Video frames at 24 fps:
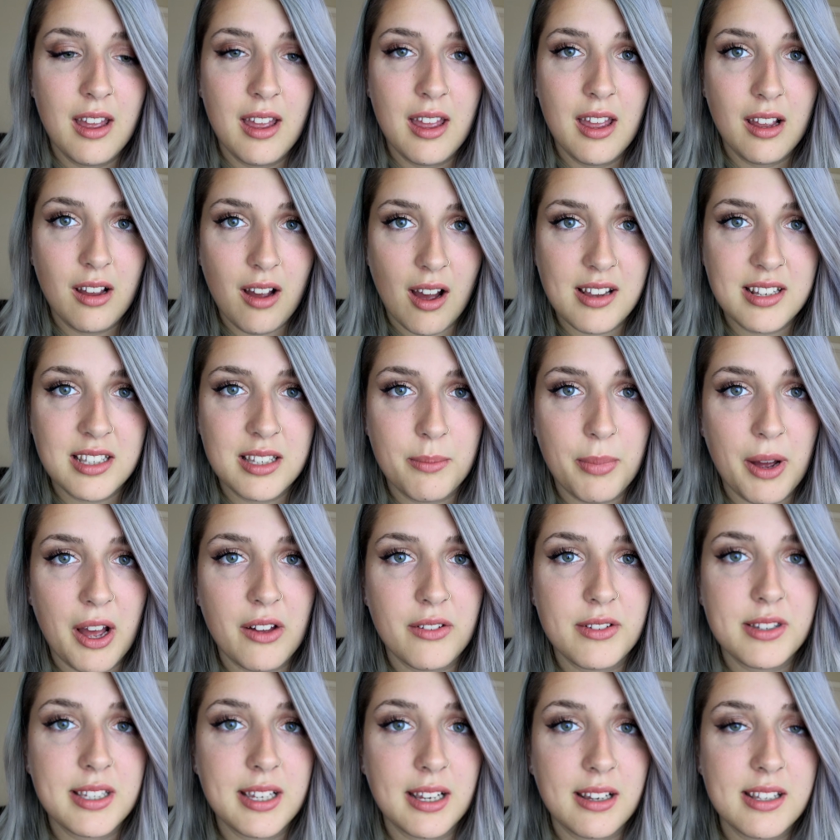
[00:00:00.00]
It costs
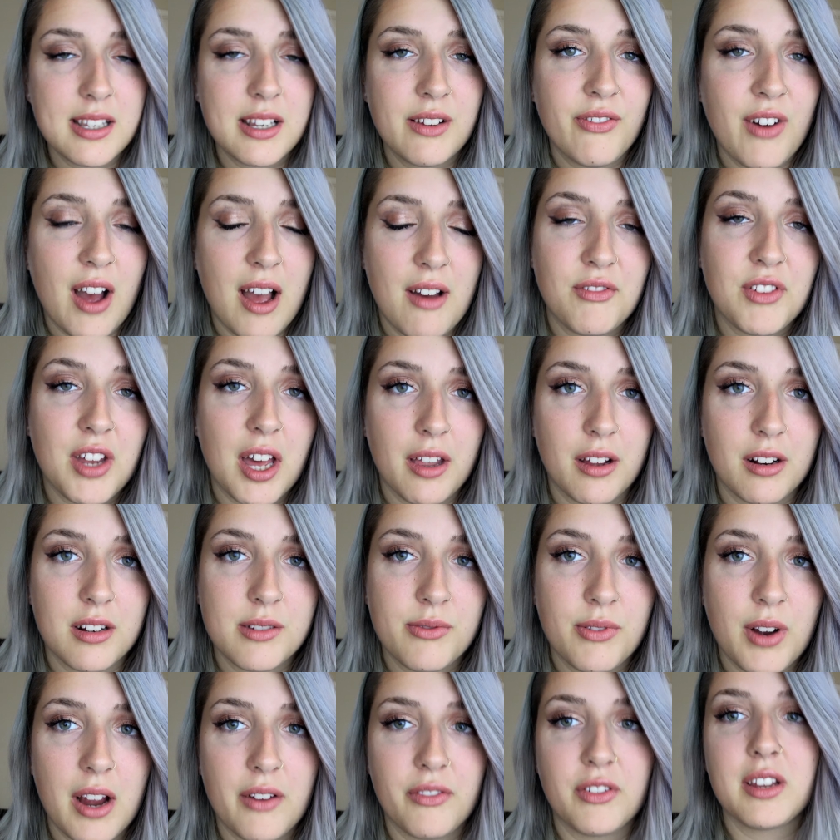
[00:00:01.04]
about $65
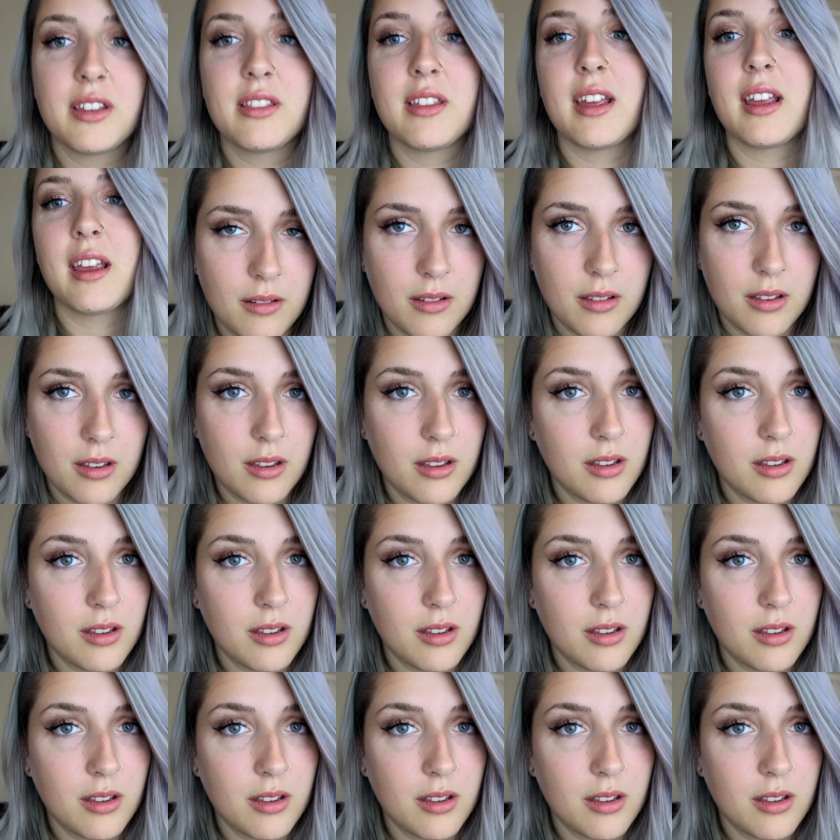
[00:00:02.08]
for everything.